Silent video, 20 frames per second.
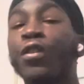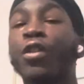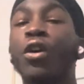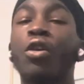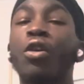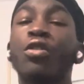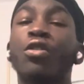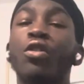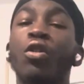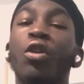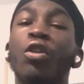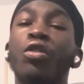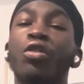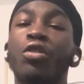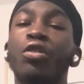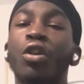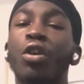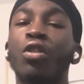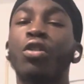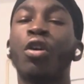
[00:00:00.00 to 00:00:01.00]
those who also
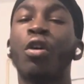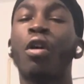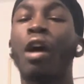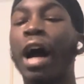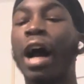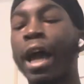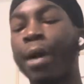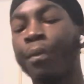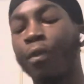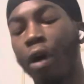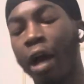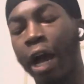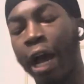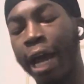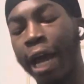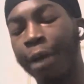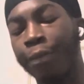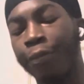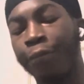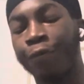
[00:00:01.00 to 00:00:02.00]
don't know,
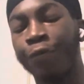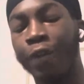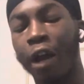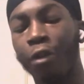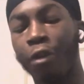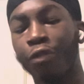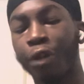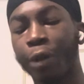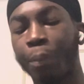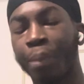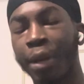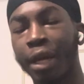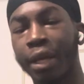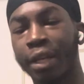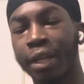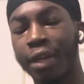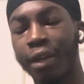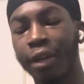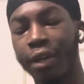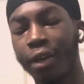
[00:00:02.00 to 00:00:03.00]
I am very
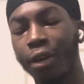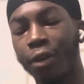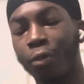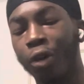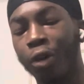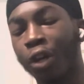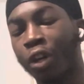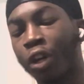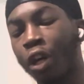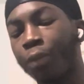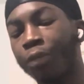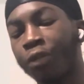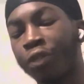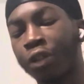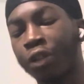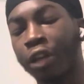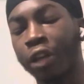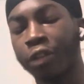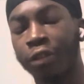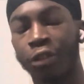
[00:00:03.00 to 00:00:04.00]
picky when it comes
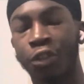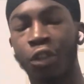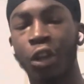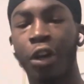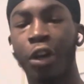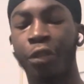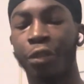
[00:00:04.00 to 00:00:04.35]
to certain